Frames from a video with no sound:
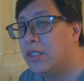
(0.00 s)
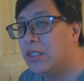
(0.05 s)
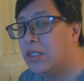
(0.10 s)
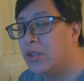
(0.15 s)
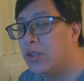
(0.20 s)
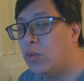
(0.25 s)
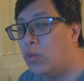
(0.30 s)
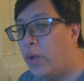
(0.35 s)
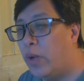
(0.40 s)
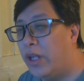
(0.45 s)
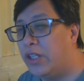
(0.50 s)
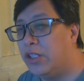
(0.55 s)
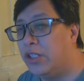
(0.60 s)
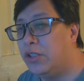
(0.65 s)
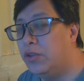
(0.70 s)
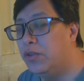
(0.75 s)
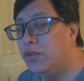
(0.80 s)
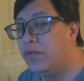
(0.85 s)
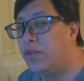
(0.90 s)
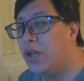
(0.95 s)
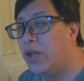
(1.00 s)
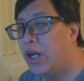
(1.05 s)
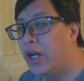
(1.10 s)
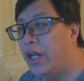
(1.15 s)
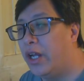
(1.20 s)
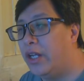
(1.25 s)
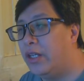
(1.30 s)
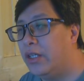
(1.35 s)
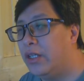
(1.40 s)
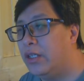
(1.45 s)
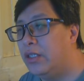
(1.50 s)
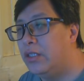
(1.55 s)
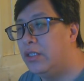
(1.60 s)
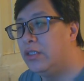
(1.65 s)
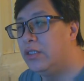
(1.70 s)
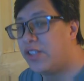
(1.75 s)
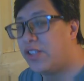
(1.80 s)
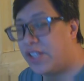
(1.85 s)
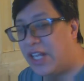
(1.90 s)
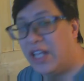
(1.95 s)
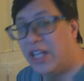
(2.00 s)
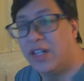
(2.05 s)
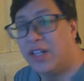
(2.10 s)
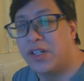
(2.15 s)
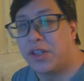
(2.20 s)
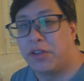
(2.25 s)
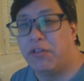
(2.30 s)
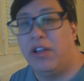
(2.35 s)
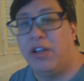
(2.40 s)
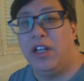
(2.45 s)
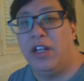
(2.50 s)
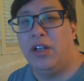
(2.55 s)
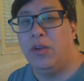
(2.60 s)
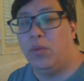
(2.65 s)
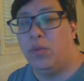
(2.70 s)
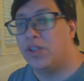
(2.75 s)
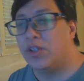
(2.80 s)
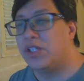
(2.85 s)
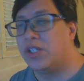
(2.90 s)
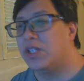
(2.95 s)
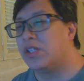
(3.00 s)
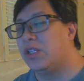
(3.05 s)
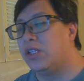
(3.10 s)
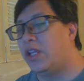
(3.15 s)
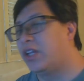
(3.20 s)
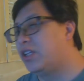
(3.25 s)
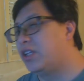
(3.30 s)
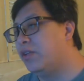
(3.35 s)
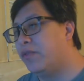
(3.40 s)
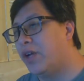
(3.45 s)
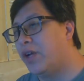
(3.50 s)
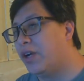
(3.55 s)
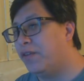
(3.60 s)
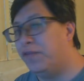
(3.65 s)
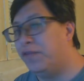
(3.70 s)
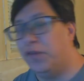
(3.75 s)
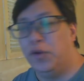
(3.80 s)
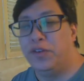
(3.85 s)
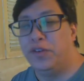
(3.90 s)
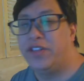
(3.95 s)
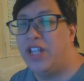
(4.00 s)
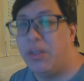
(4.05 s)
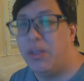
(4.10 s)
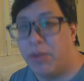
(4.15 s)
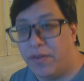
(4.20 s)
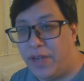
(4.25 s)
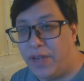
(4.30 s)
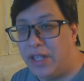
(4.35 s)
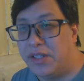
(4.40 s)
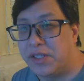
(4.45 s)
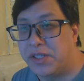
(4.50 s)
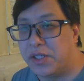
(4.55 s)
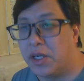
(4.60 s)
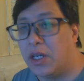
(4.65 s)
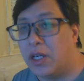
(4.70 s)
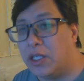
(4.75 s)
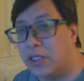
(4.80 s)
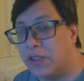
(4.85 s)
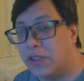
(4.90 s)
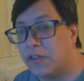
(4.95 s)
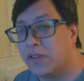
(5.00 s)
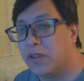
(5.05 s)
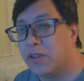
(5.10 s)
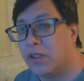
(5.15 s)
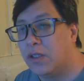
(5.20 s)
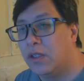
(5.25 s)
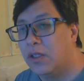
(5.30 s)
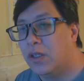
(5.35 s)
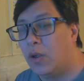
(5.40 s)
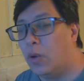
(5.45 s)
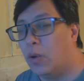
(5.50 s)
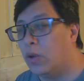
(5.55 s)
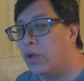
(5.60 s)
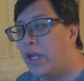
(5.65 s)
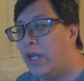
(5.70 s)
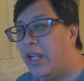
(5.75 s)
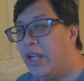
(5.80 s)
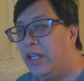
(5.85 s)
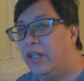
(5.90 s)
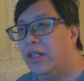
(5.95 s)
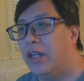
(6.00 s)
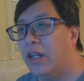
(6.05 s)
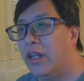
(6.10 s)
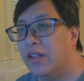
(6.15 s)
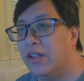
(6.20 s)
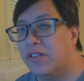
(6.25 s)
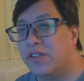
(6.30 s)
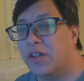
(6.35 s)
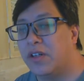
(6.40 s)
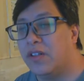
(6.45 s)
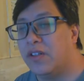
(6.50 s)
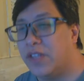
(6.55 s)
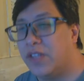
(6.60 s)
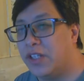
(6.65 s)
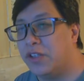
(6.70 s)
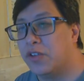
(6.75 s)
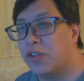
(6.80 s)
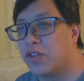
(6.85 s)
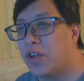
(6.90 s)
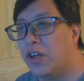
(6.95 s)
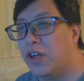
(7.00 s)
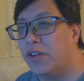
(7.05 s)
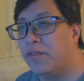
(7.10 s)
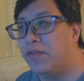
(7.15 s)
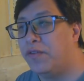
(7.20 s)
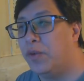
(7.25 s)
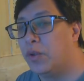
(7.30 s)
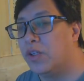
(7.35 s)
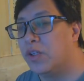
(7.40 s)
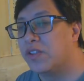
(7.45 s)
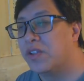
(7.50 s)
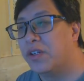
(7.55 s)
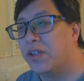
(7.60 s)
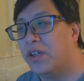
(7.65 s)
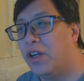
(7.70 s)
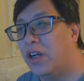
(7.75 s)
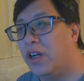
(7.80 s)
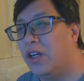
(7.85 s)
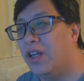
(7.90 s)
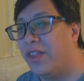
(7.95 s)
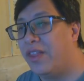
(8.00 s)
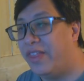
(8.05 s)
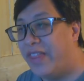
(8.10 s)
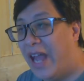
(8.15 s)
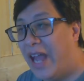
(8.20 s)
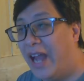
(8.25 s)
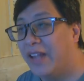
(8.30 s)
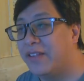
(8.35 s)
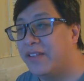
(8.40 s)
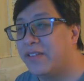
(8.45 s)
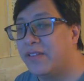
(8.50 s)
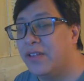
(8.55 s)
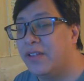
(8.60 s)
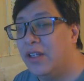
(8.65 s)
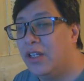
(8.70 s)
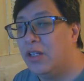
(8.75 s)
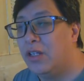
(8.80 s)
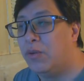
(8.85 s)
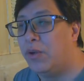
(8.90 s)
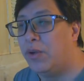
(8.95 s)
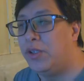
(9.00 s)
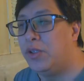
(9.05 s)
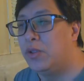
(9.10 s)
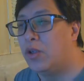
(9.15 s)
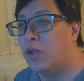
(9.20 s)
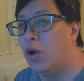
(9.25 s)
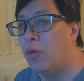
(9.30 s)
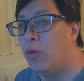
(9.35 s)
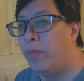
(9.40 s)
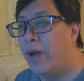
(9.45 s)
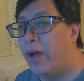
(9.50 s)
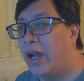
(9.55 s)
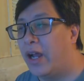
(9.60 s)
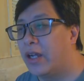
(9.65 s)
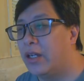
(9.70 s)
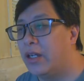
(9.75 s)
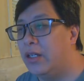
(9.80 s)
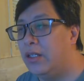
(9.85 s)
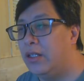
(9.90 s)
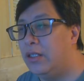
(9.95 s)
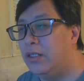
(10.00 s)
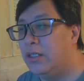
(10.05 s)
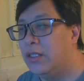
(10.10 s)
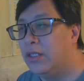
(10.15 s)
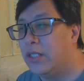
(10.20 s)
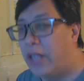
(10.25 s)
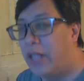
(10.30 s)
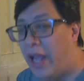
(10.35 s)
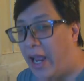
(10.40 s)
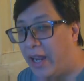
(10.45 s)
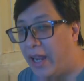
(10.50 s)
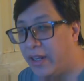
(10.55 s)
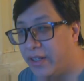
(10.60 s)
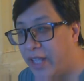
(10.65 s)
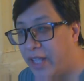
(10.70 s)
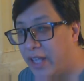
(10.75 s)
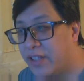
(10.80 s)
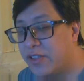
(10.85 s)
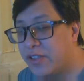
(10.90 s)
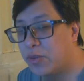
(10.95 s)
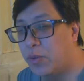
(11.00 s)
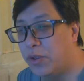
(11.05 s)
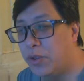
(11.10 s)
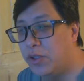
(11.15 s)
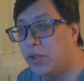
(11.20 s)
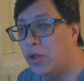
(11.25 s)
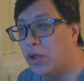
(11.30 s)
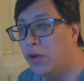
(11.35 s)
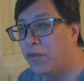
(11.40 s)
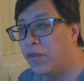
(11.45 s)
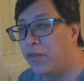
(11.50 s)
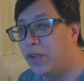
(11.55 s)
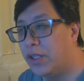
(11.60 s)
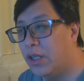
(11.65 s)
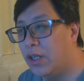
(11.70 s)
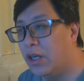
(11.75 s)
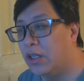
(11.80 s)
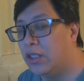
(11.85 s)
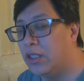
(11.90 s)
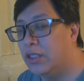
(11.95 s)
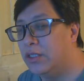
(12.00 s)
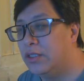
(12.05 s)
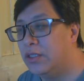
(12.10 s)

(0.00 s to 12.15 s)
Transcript: when you've got Stage 3, which is like you've got a full team of 8 stars, or 8 and 9 stars, and you're trying to focus on an Ara, that's when you go back, and that's when you go for the Ara.